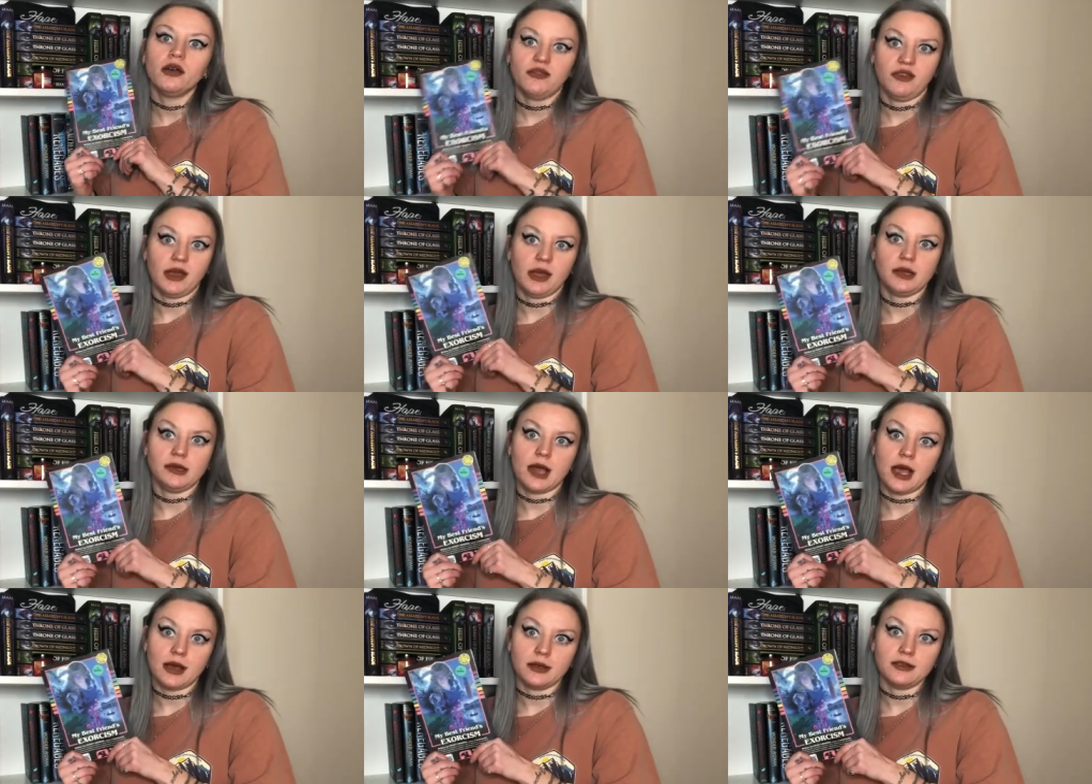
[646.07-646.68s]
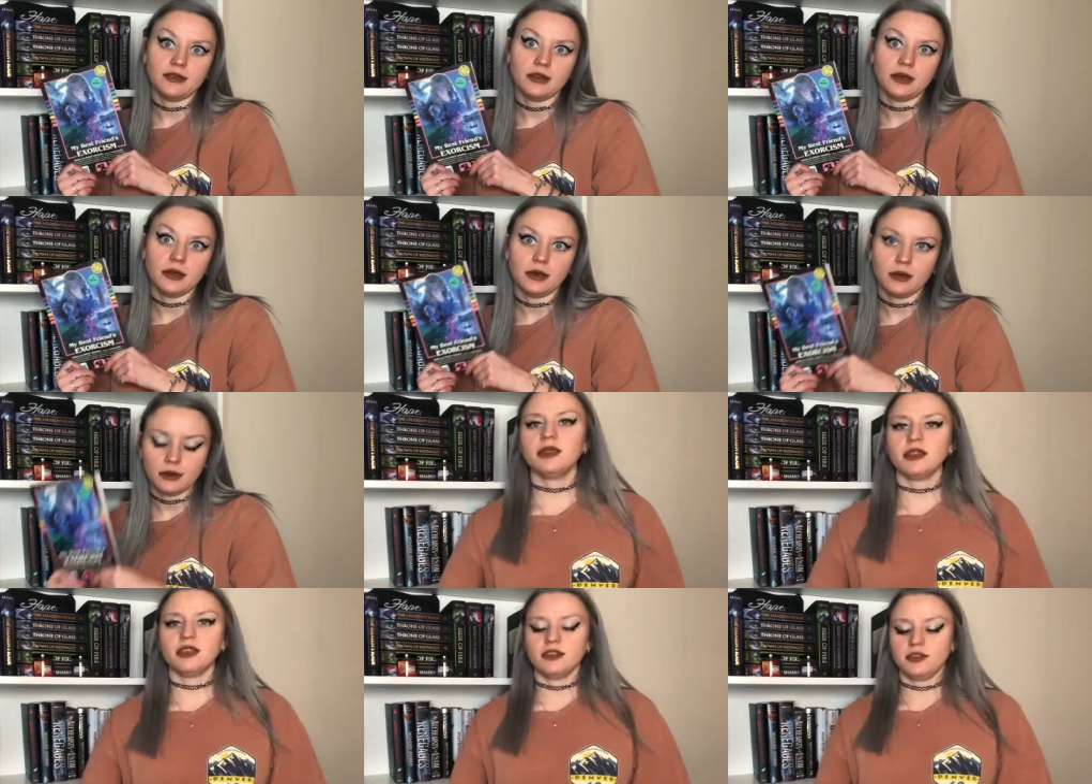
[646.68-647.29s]
fantastic
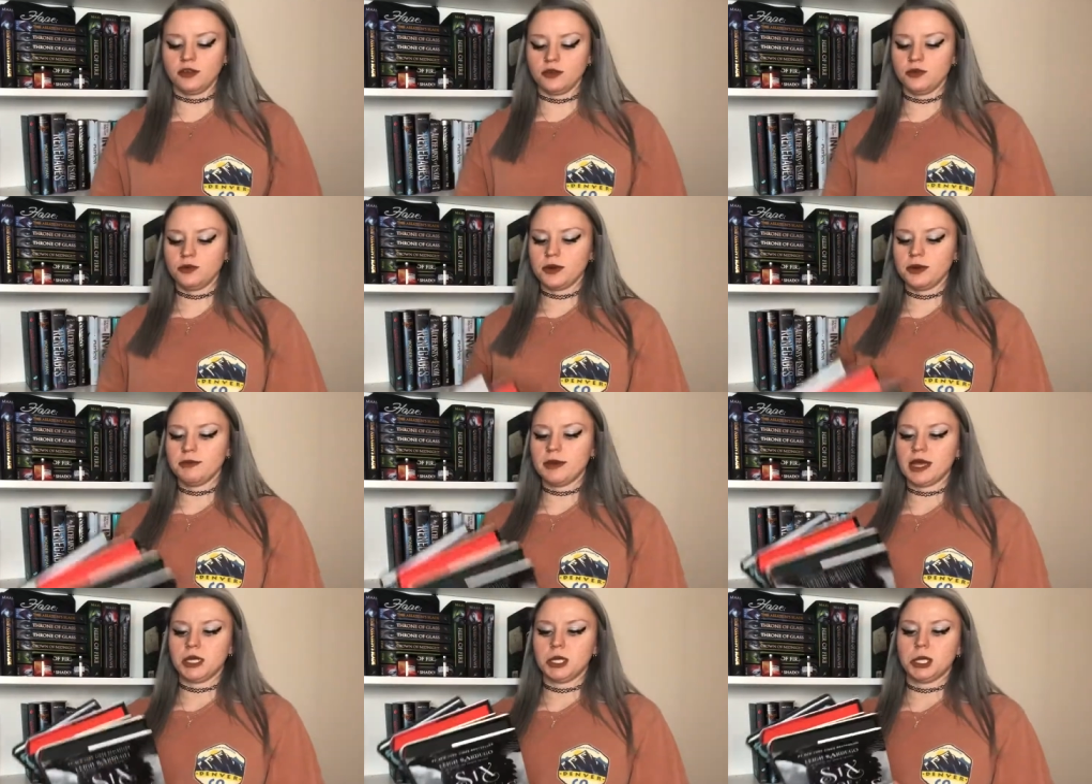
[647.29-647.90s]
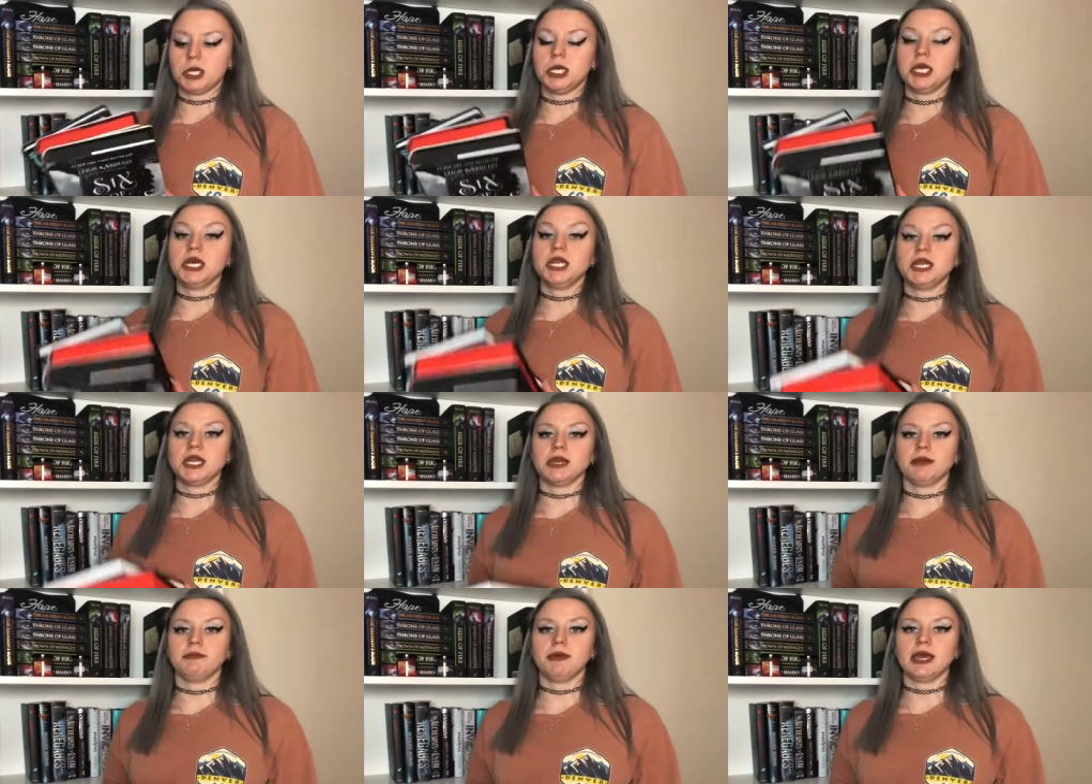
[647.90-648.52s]
this is where my
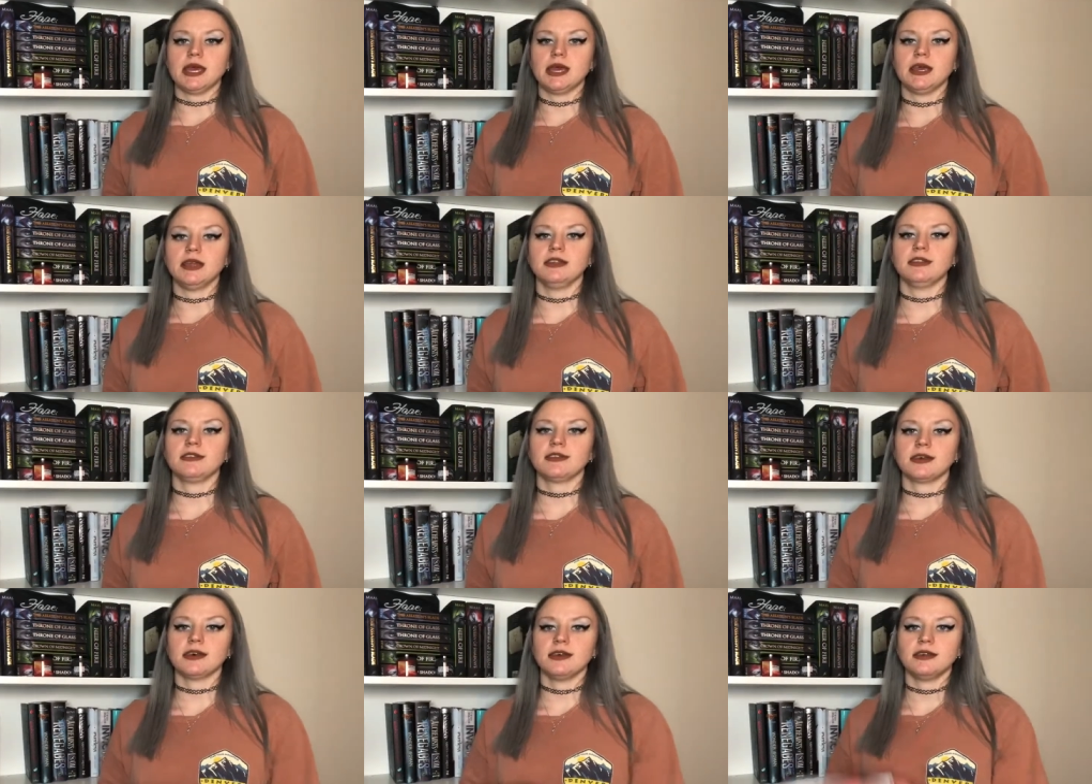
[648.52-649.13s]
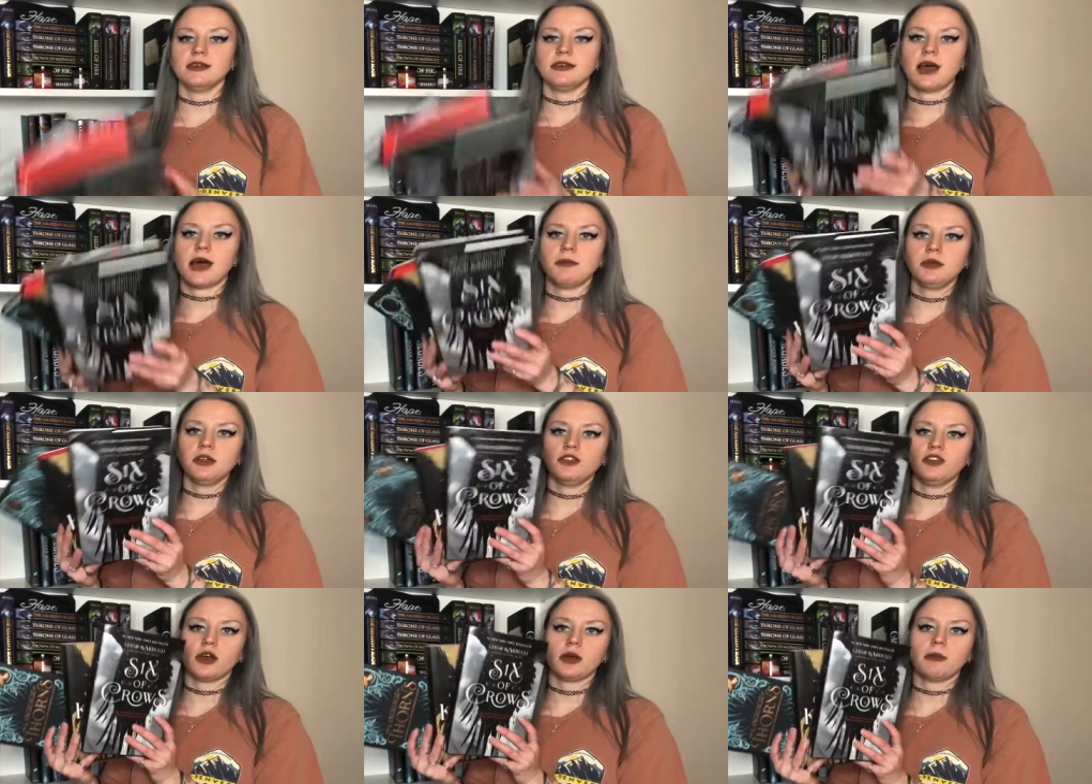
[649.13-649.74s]
cheating begins because I'm
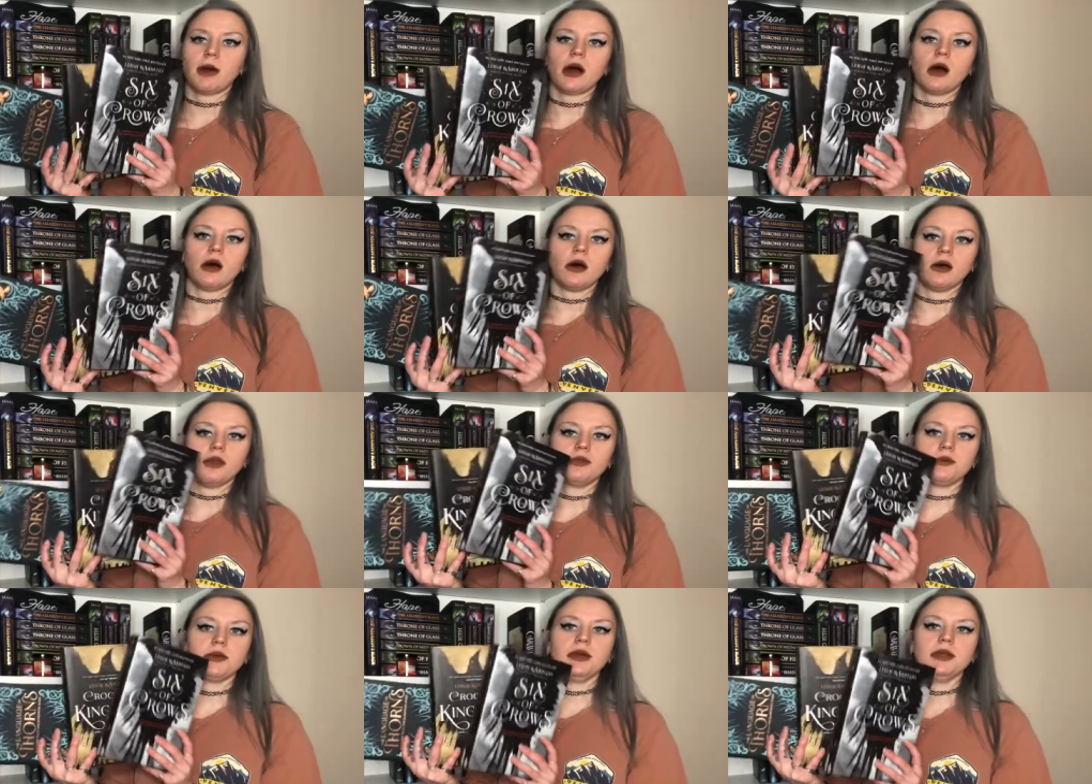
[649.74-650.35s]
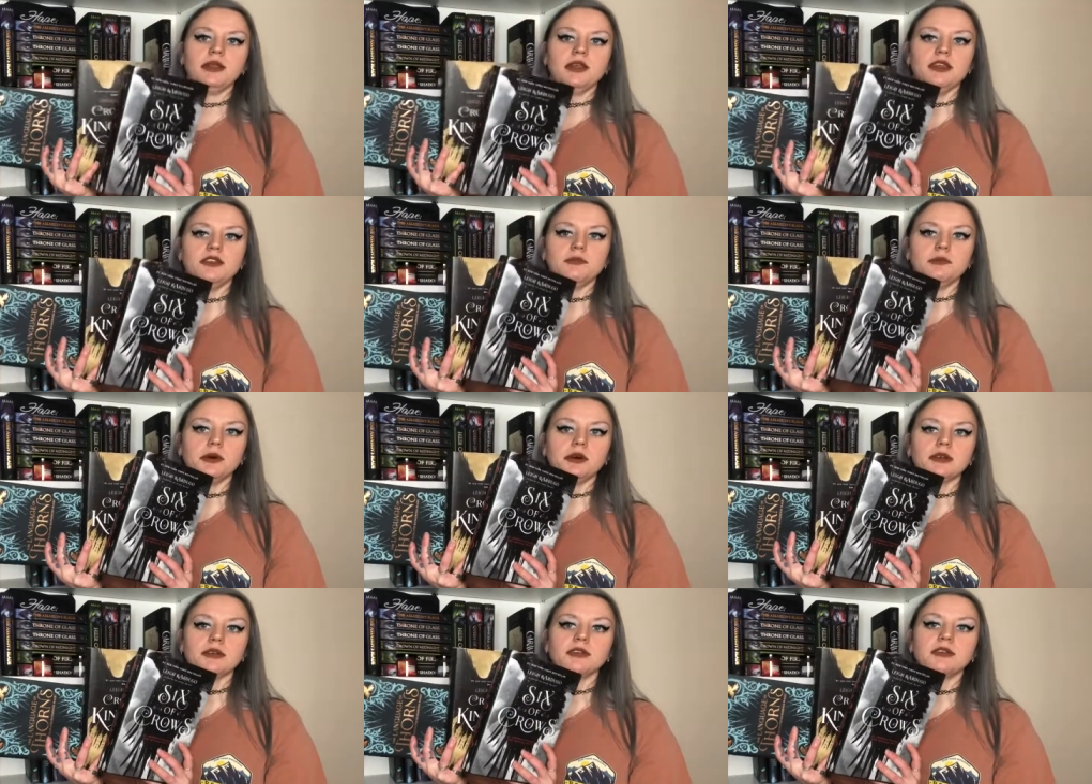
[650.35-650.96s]
gonna talk about all three of these
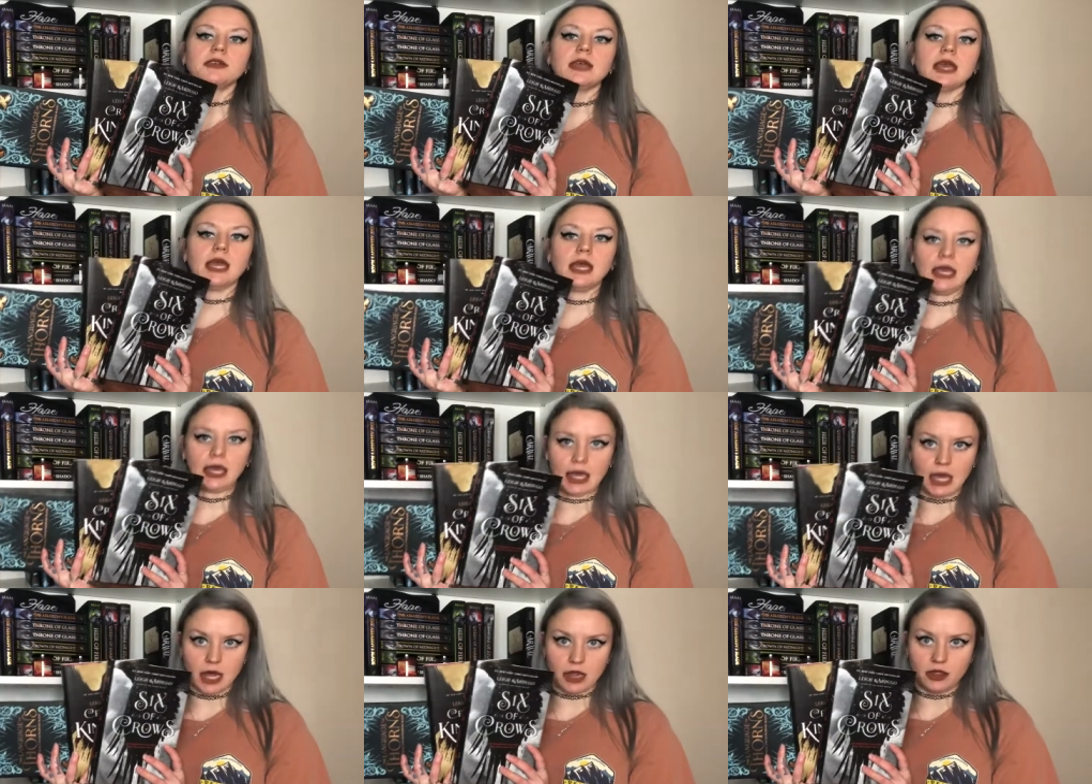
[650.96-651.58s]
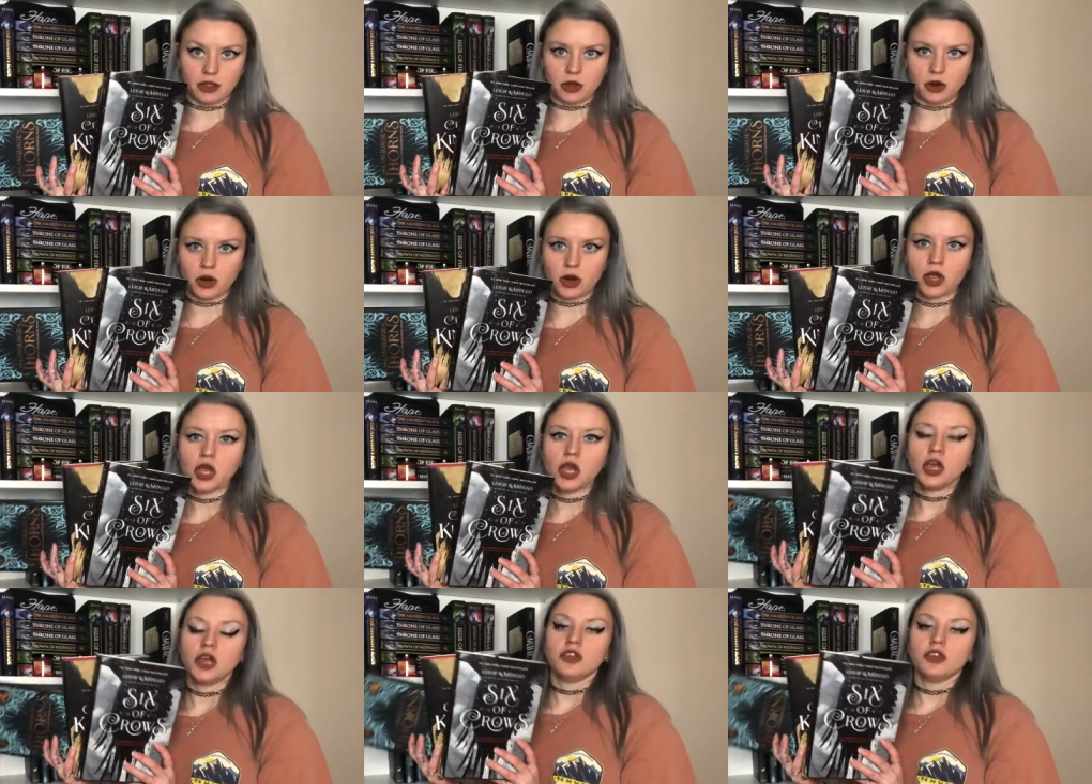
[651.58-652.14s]
books together